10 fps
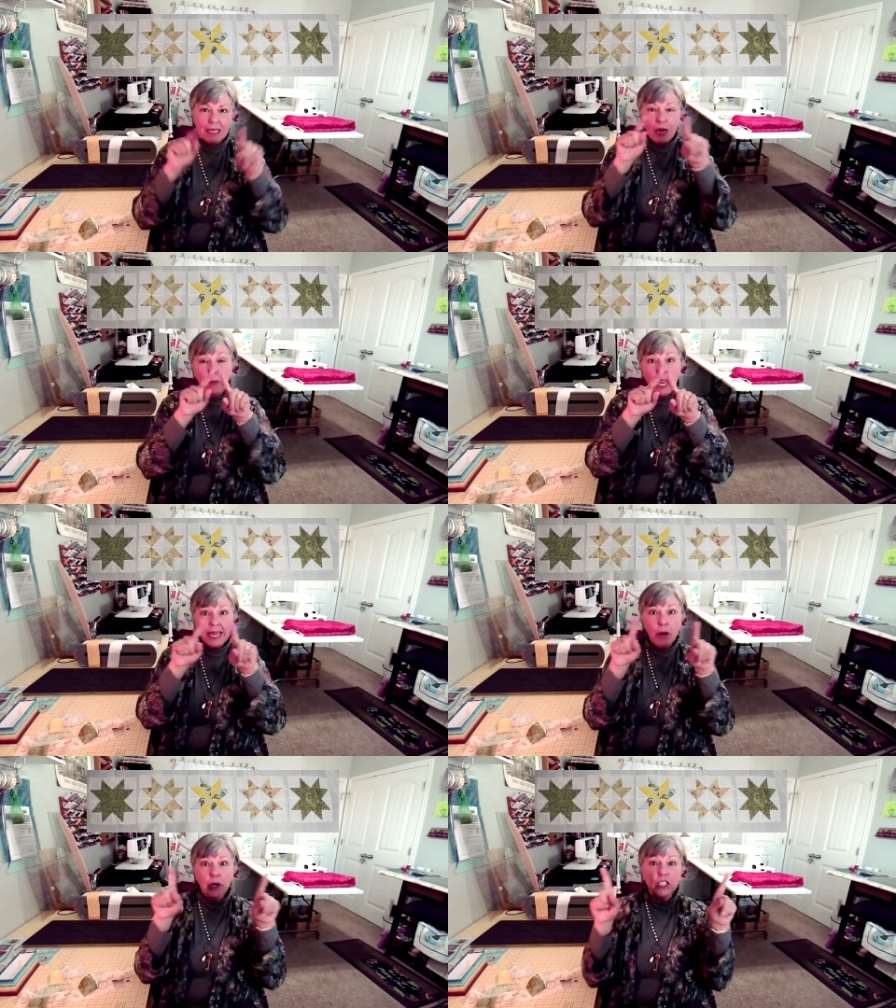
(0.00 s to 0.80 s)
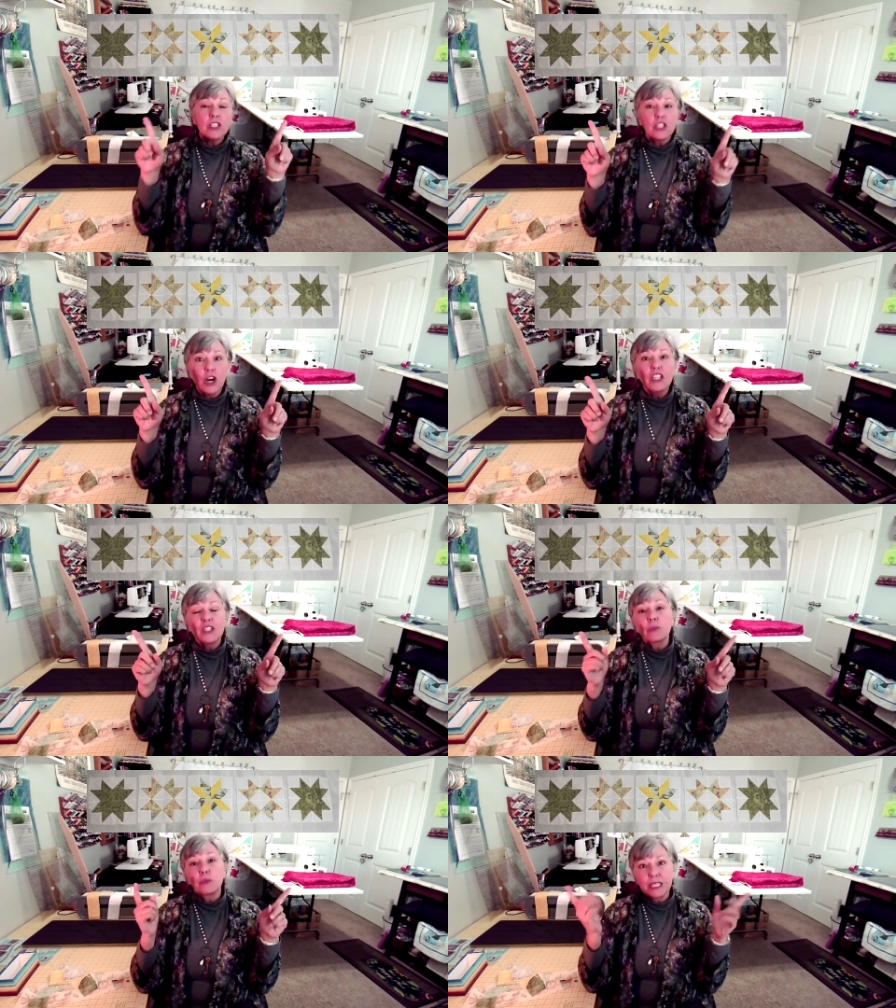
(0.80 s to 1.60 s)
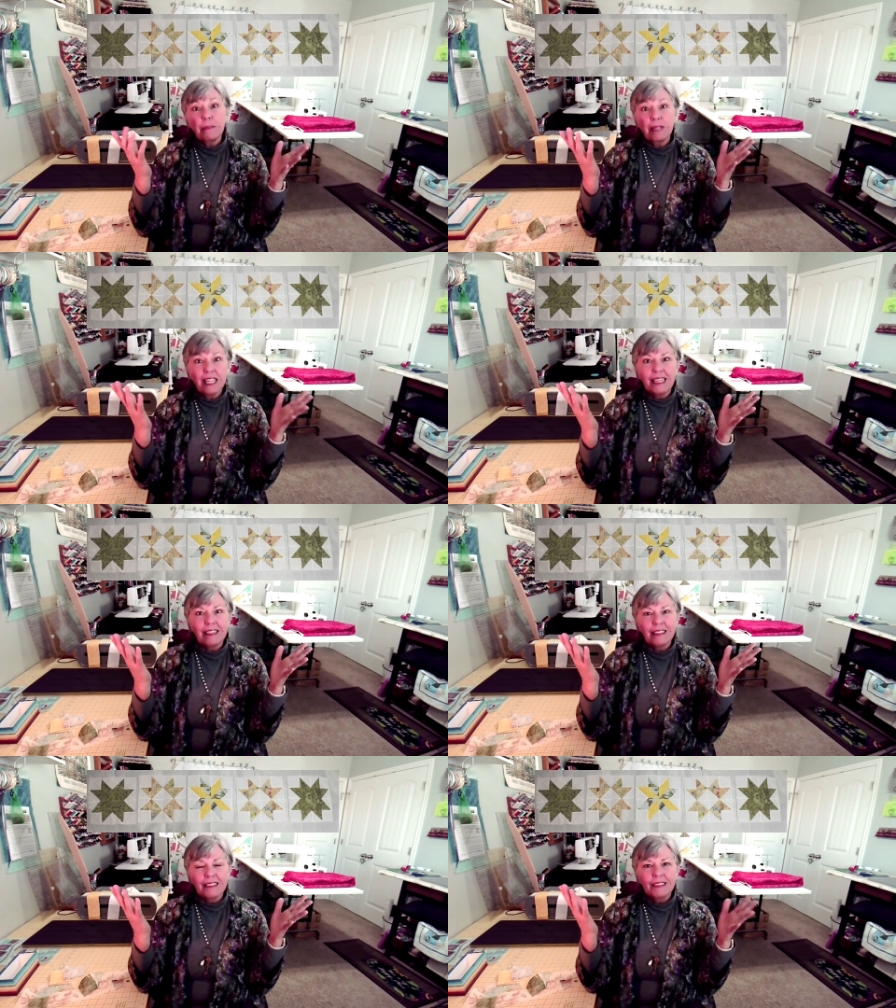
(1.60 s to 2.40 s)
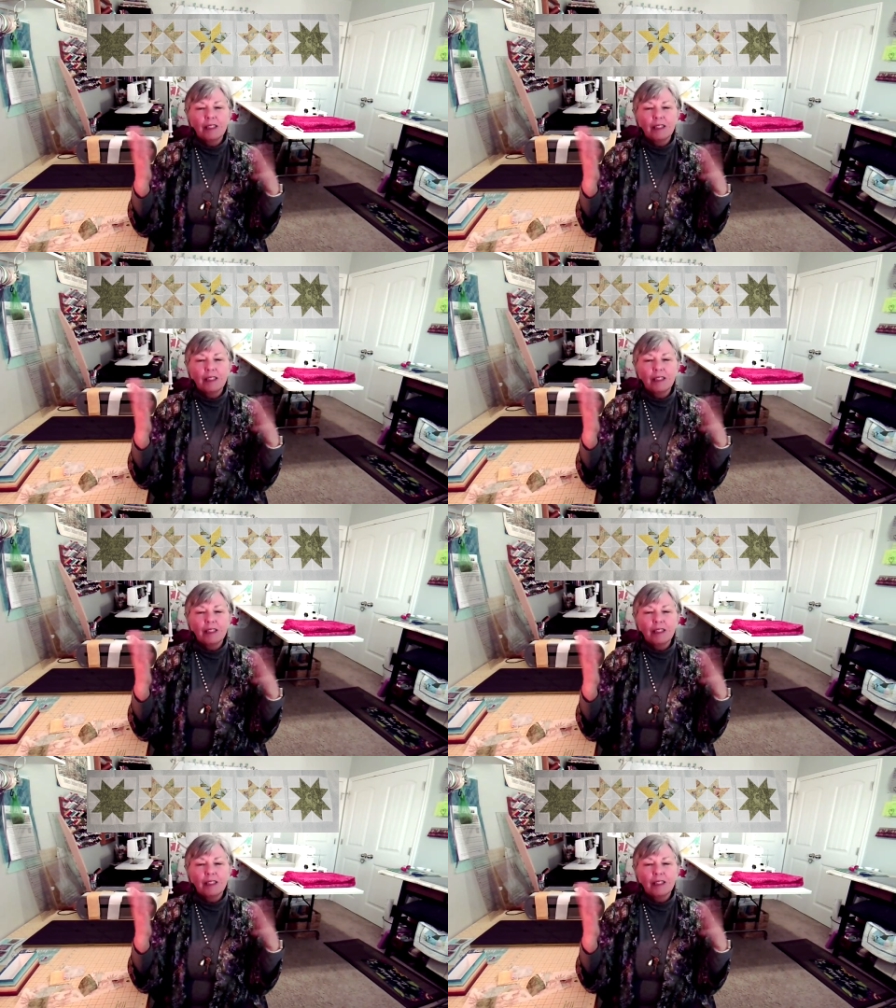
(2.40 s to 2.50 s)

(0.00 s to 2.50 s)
Now, right now, our stars are pretty plain.